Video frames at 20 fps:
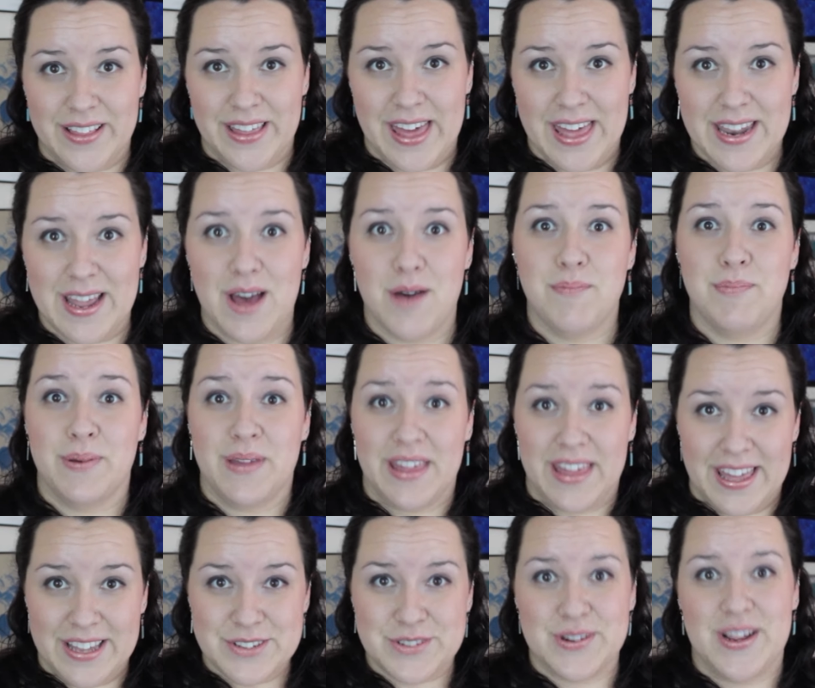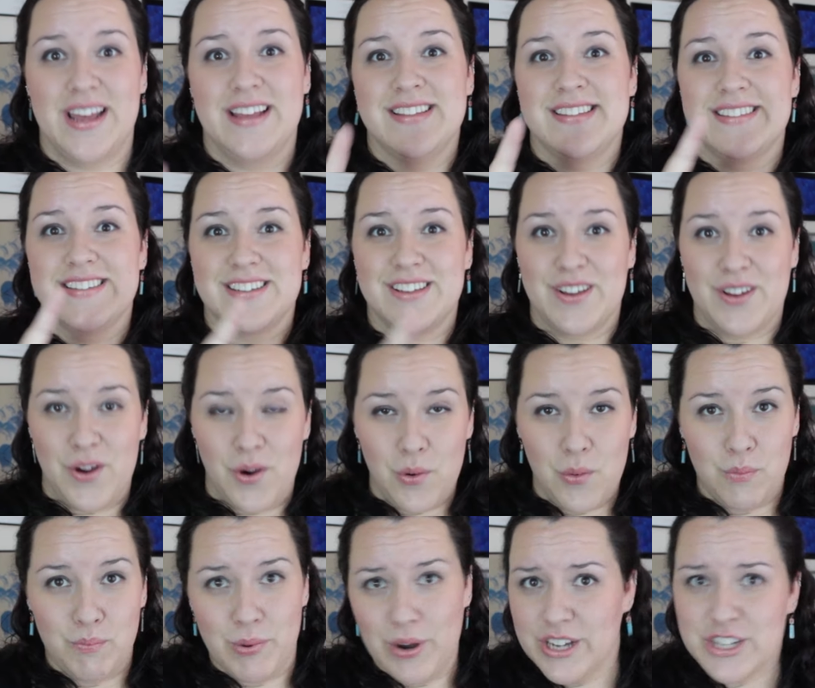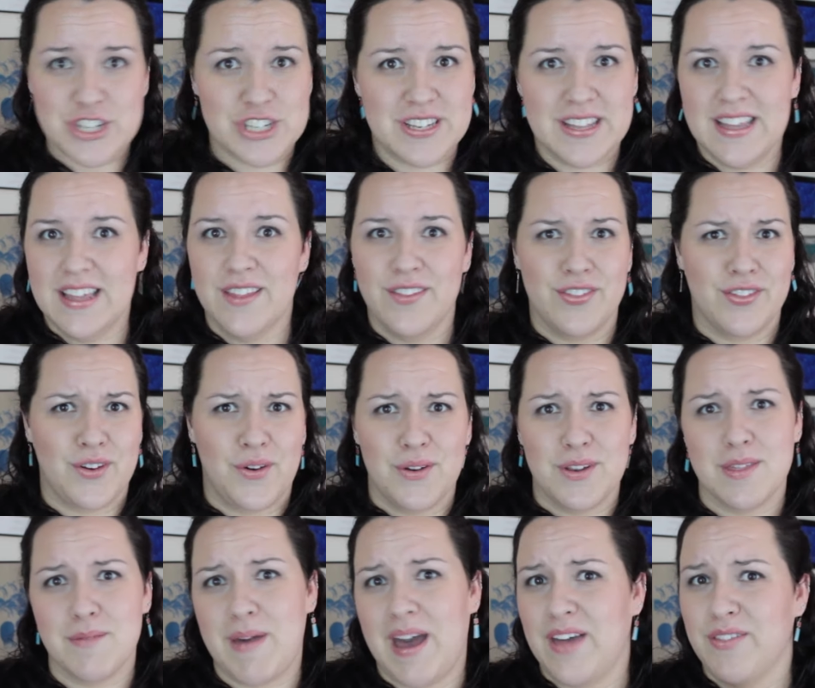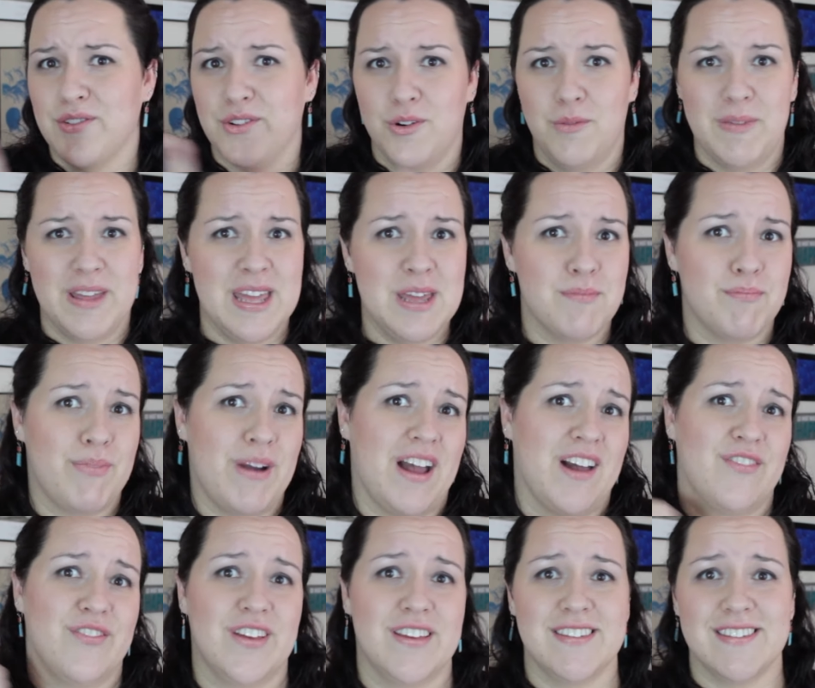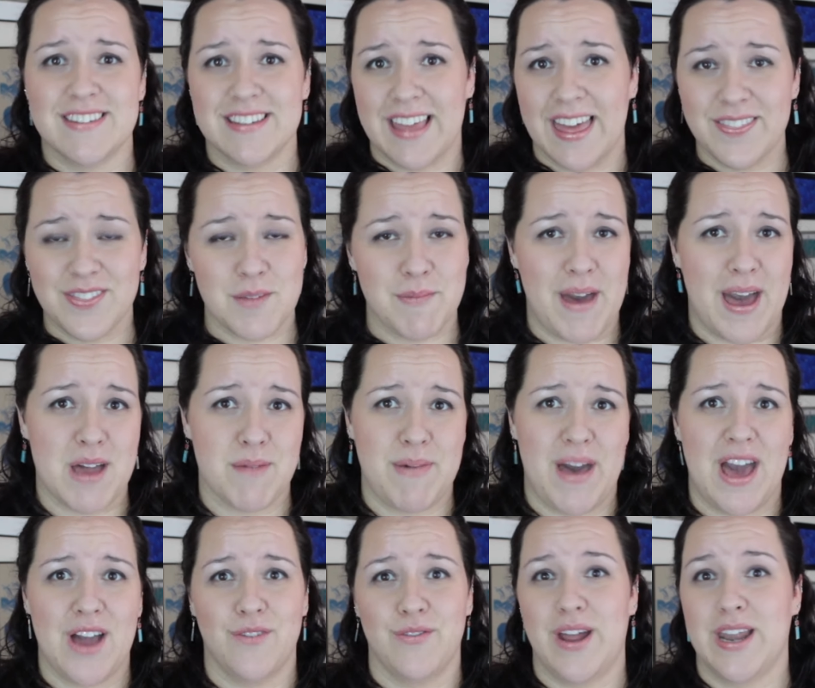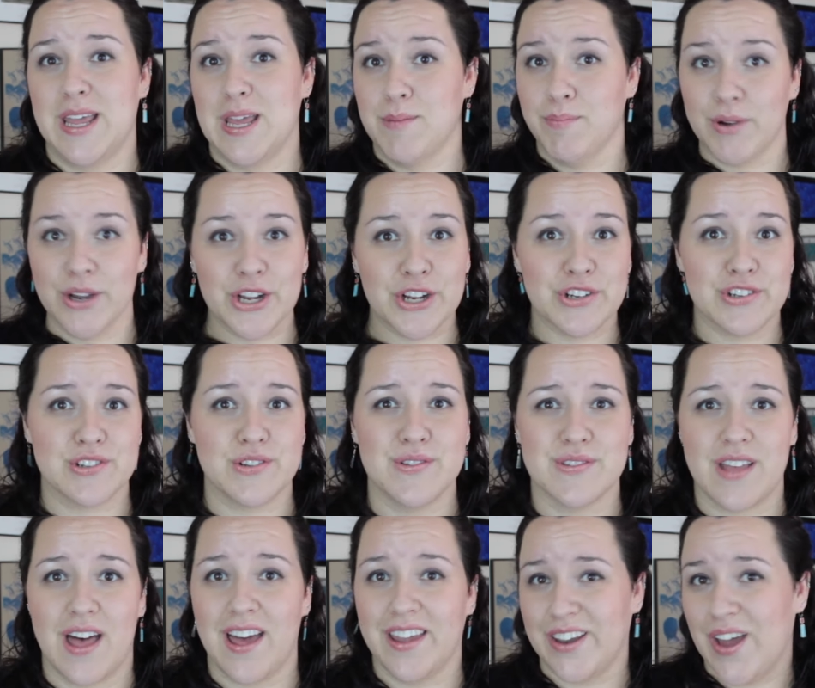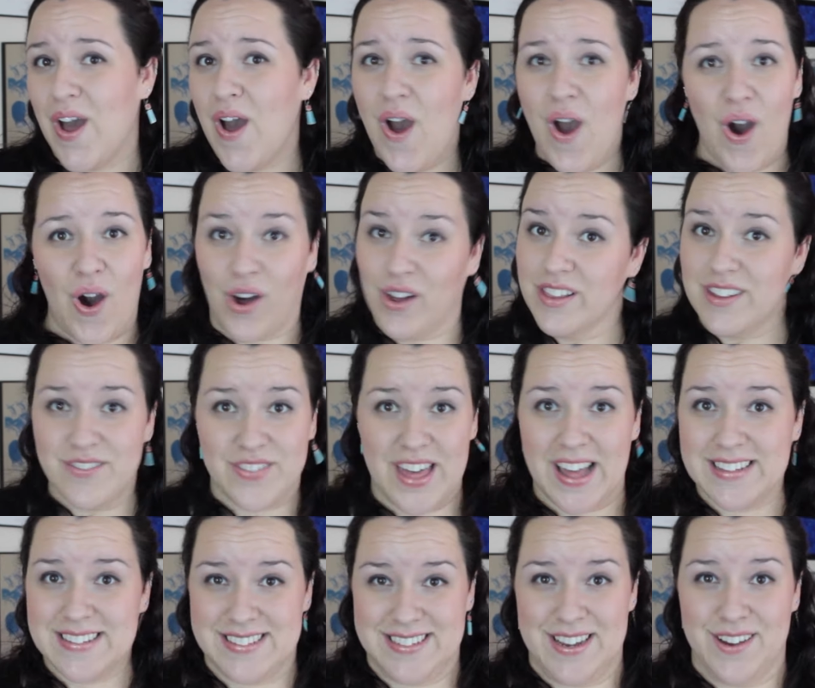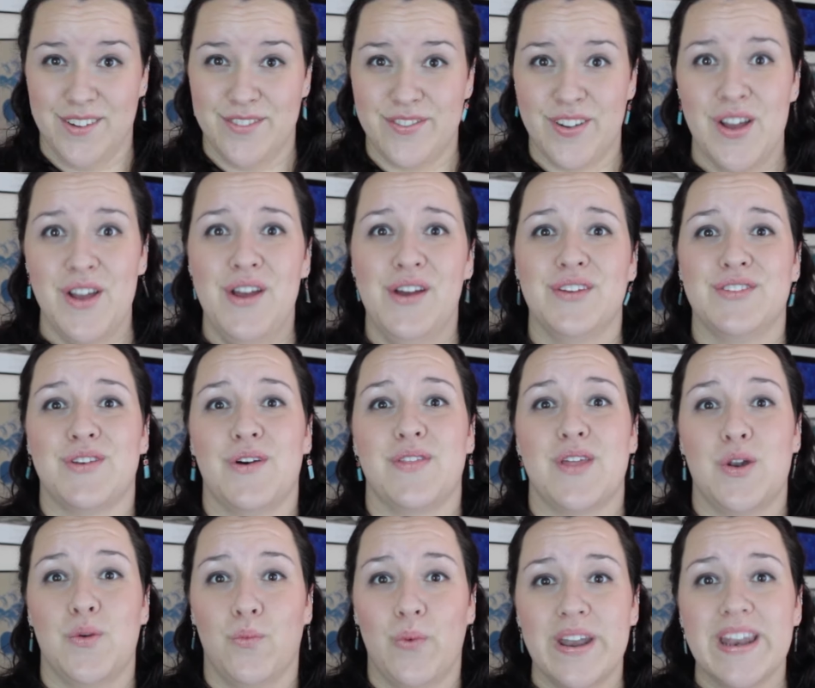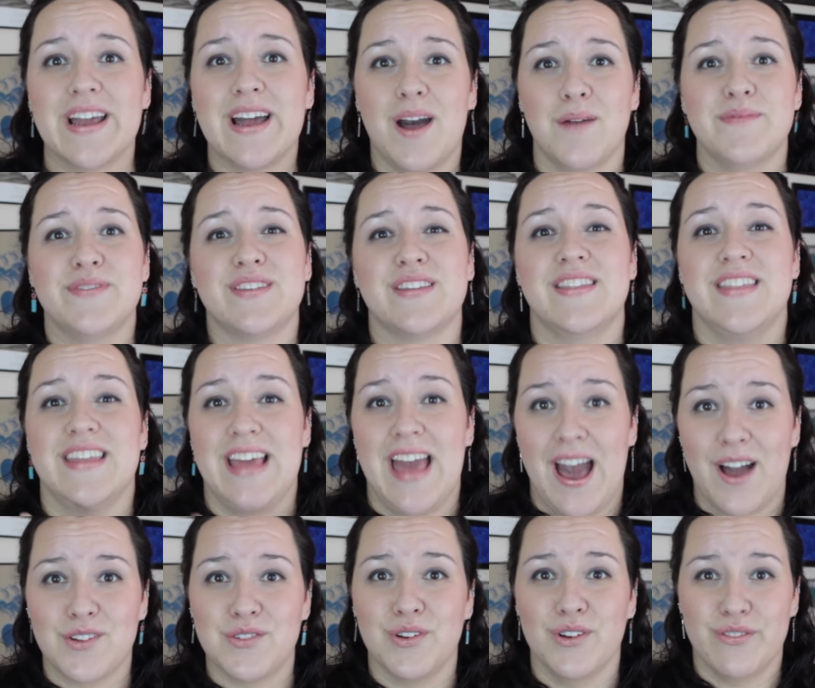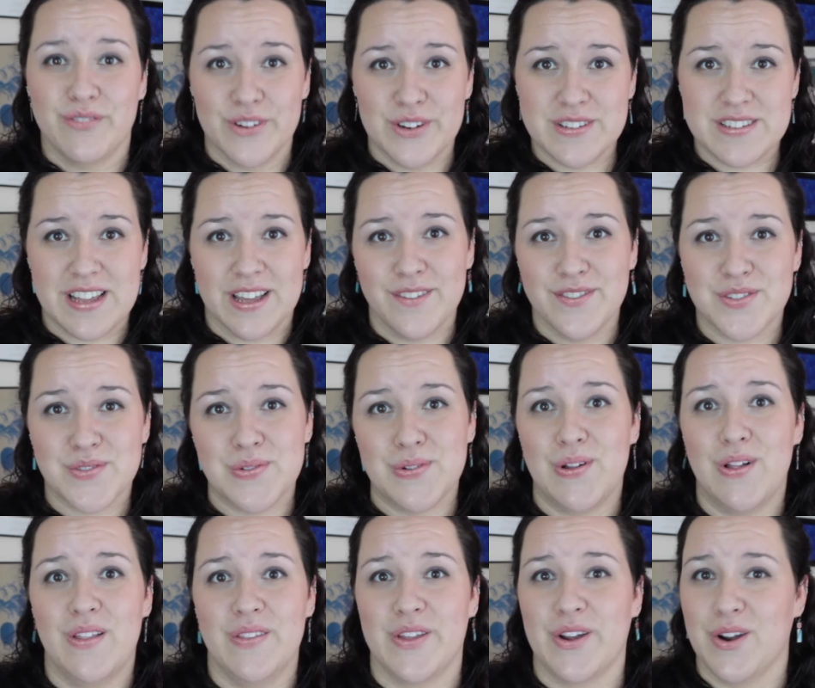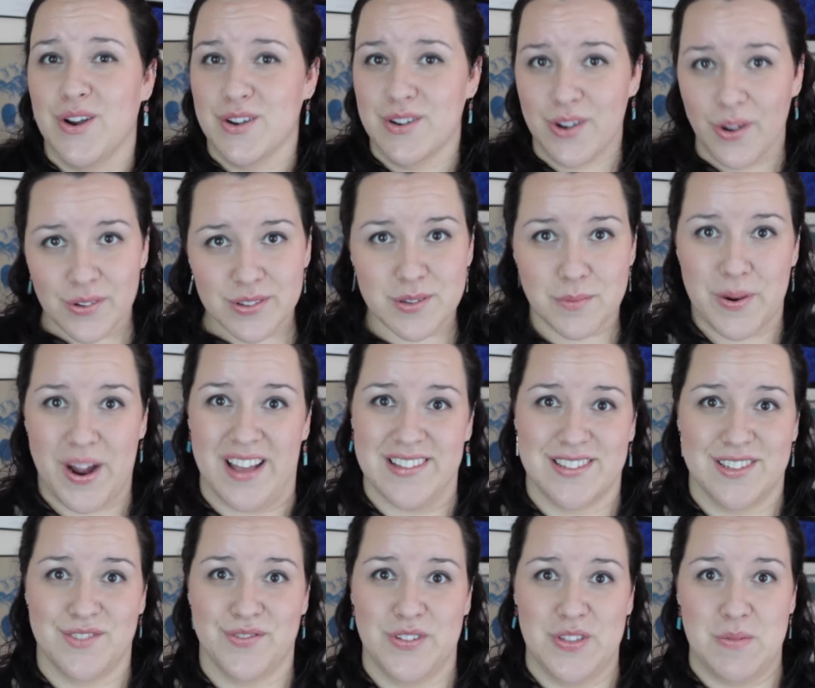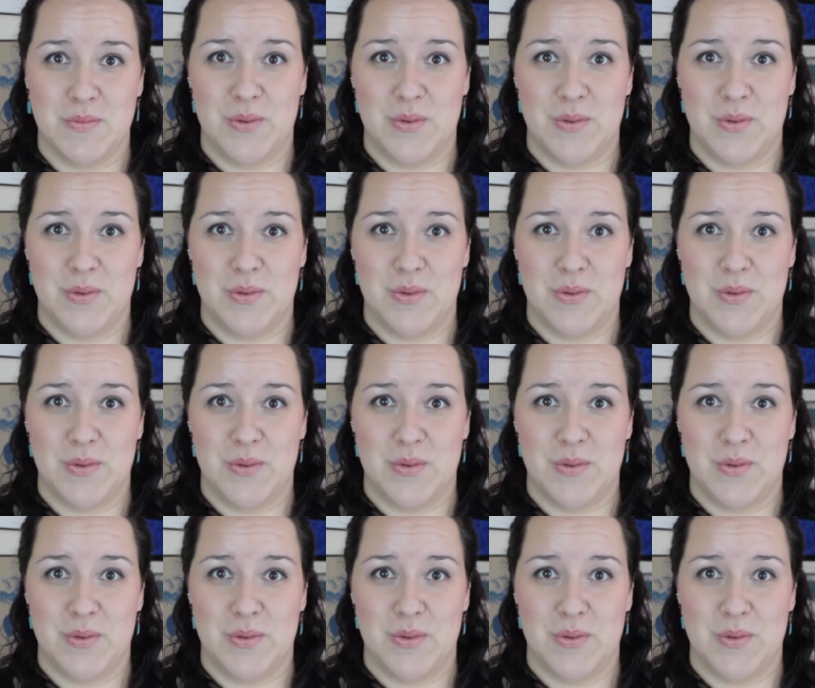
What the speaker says: Get up, get dressed, go brush teeth, go to the bathroom, eat breakfast, get the backpack ready, put your shoes on, all of that stuff, so that when it comes to the actual first day of school, there are no surprises for the